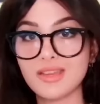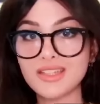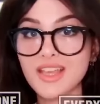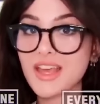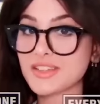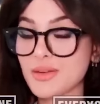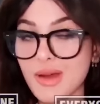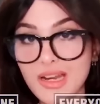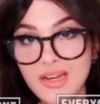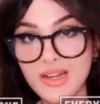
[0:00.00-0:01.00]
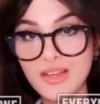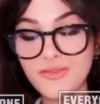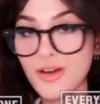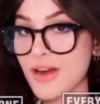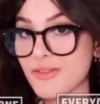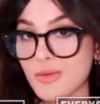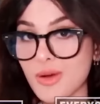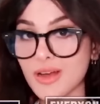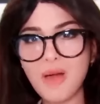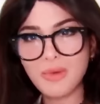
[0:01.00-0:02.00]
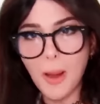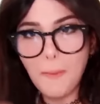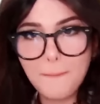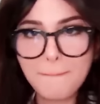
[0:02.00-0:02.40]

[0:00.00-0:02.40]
These hands are rated E for everyone. I would've